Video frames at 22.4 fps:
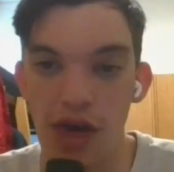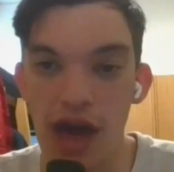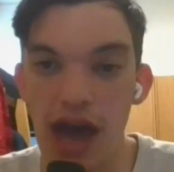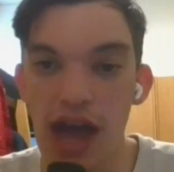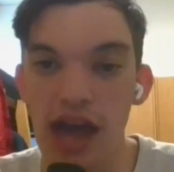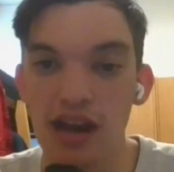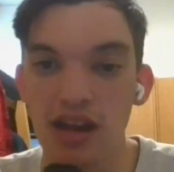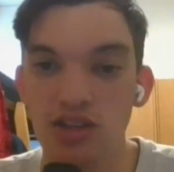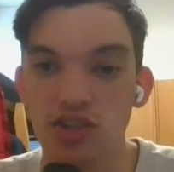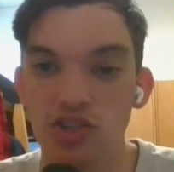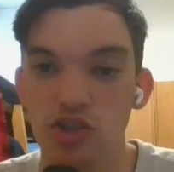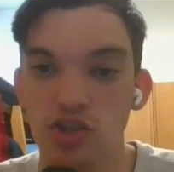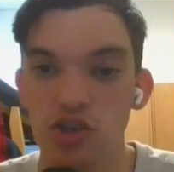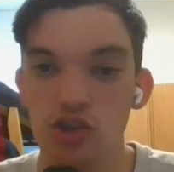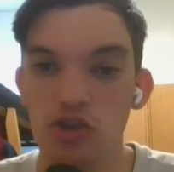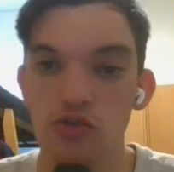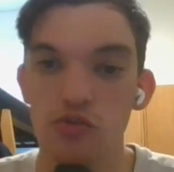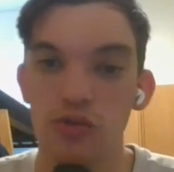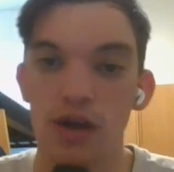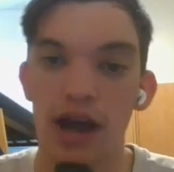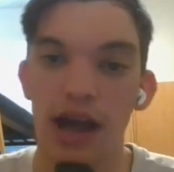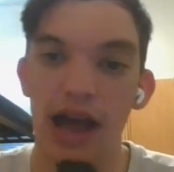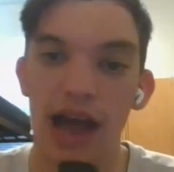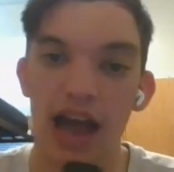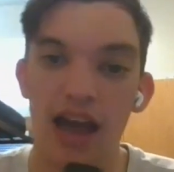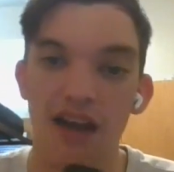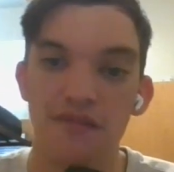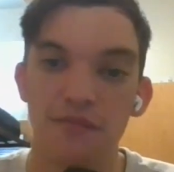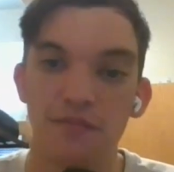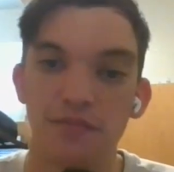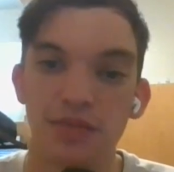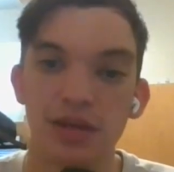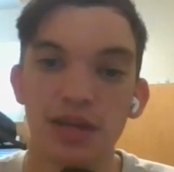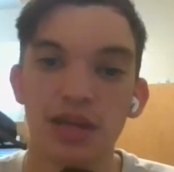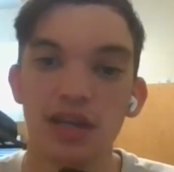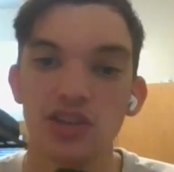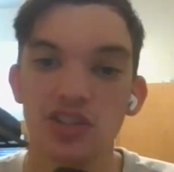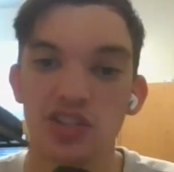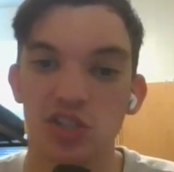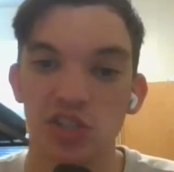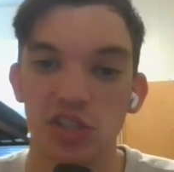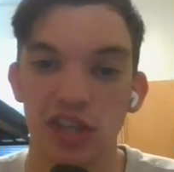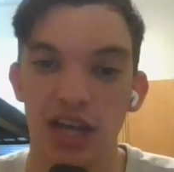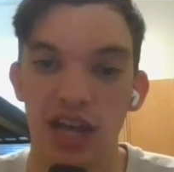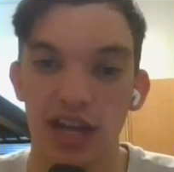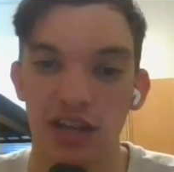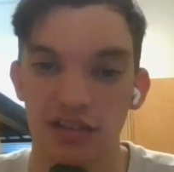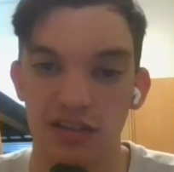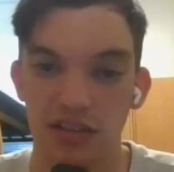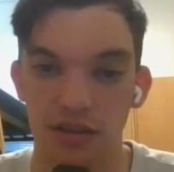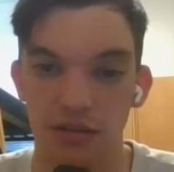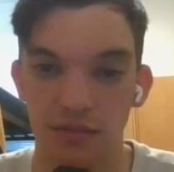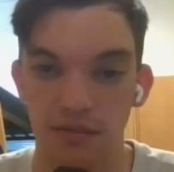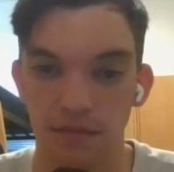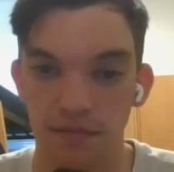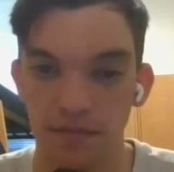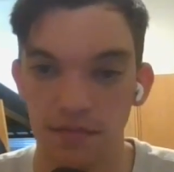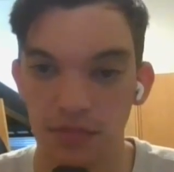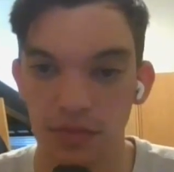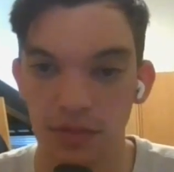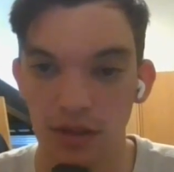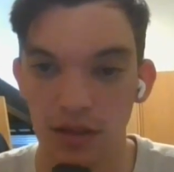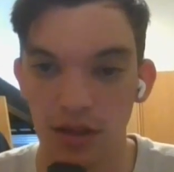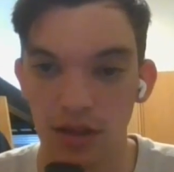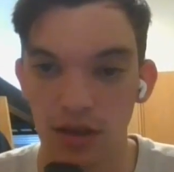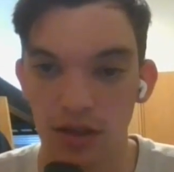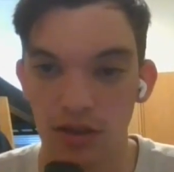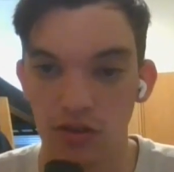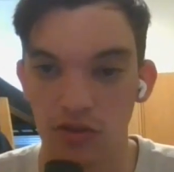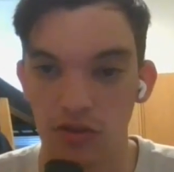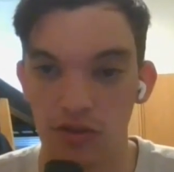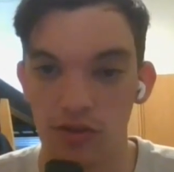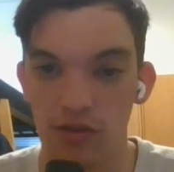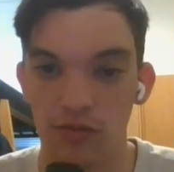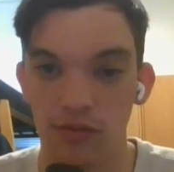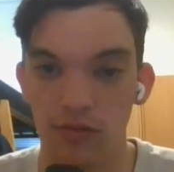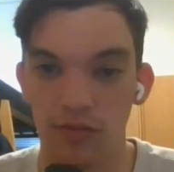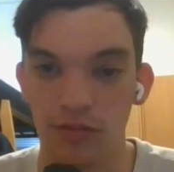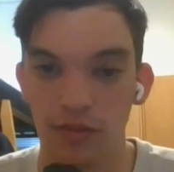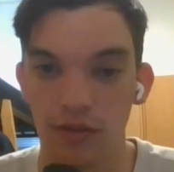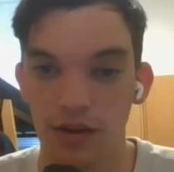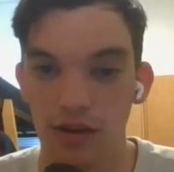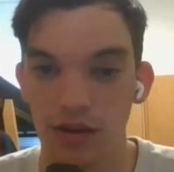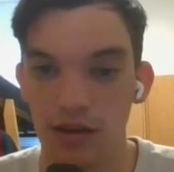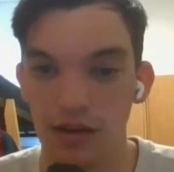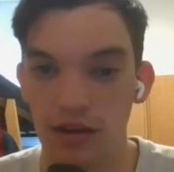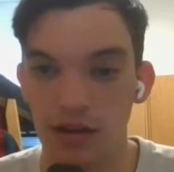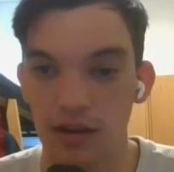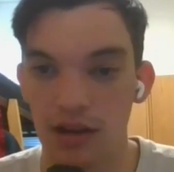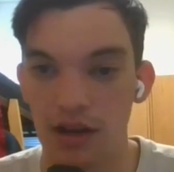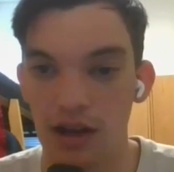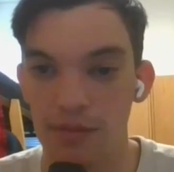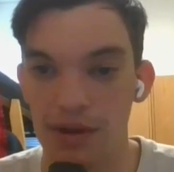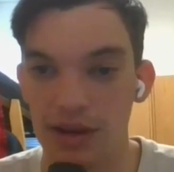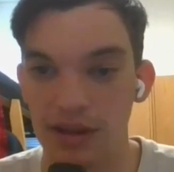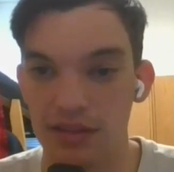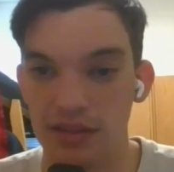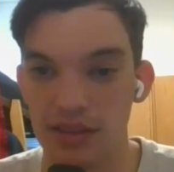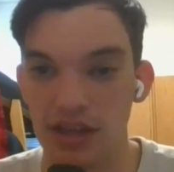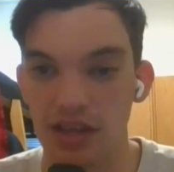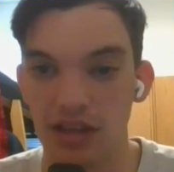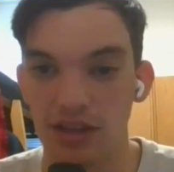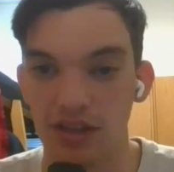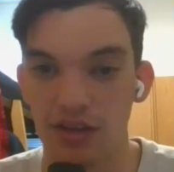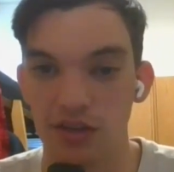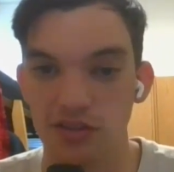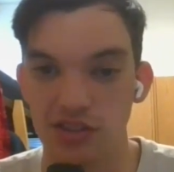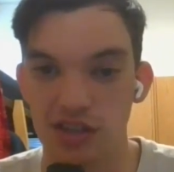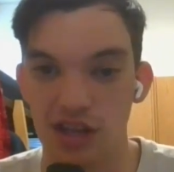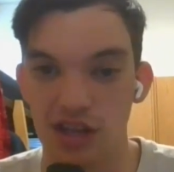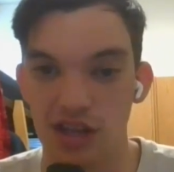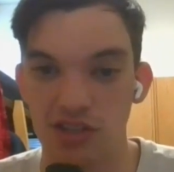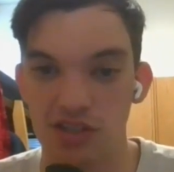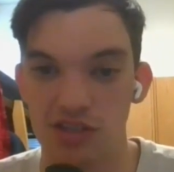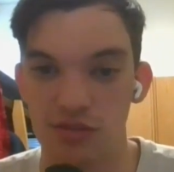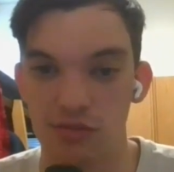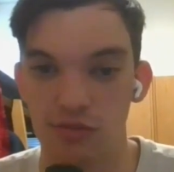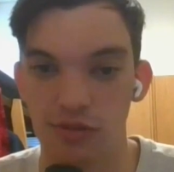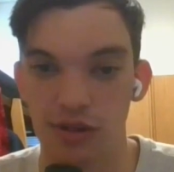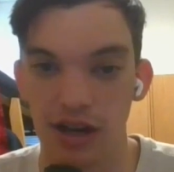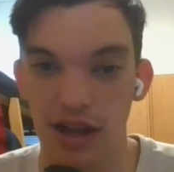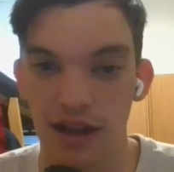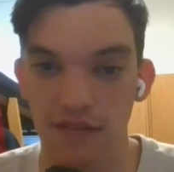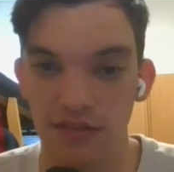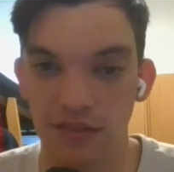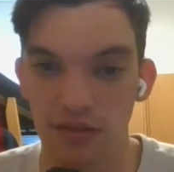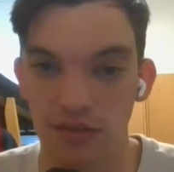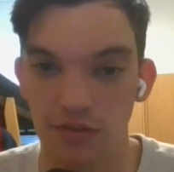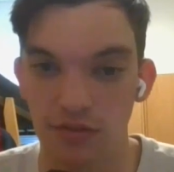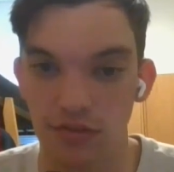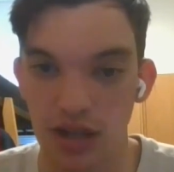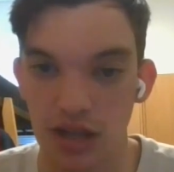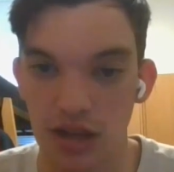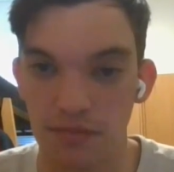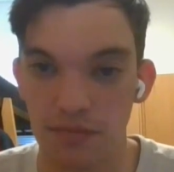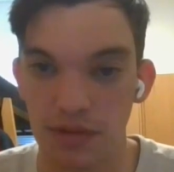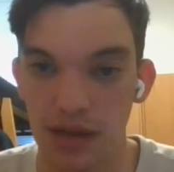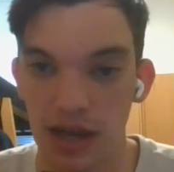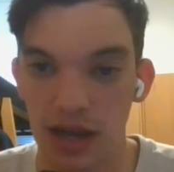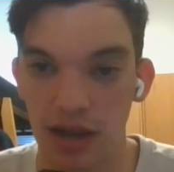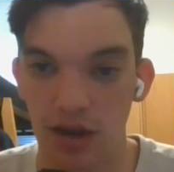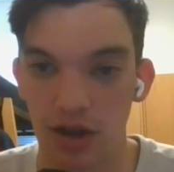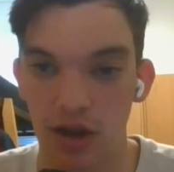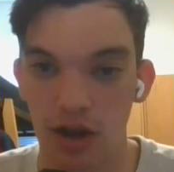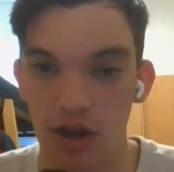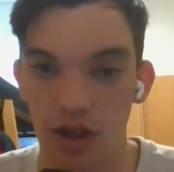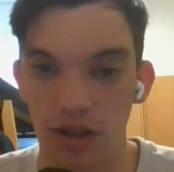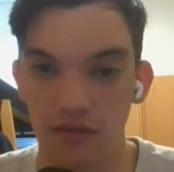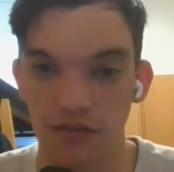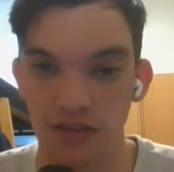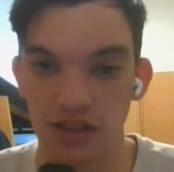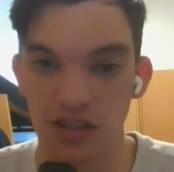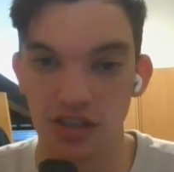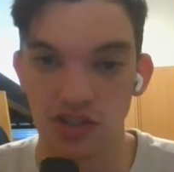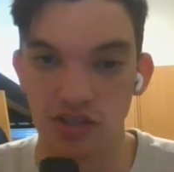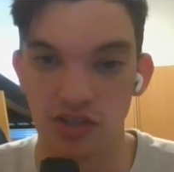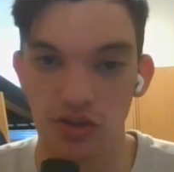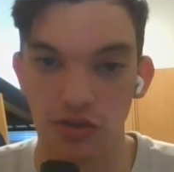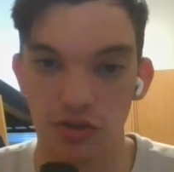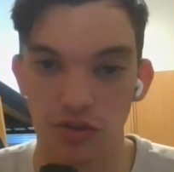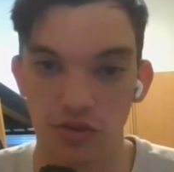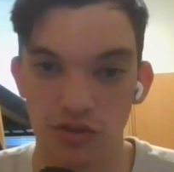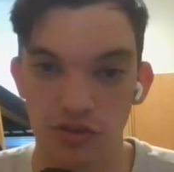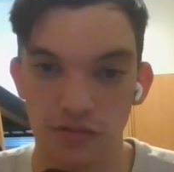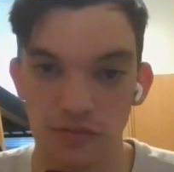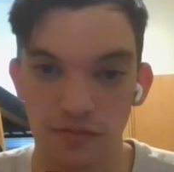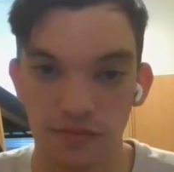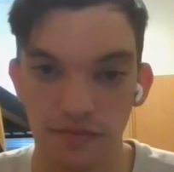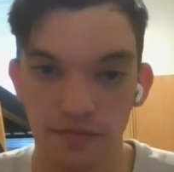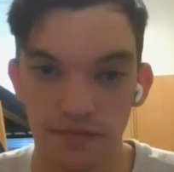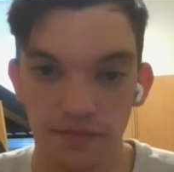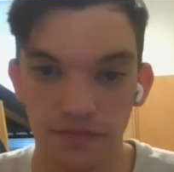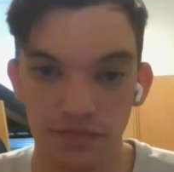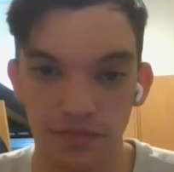that is who I have being selected. So my thing closed out, so we're going to have to re-pick all of these dudes.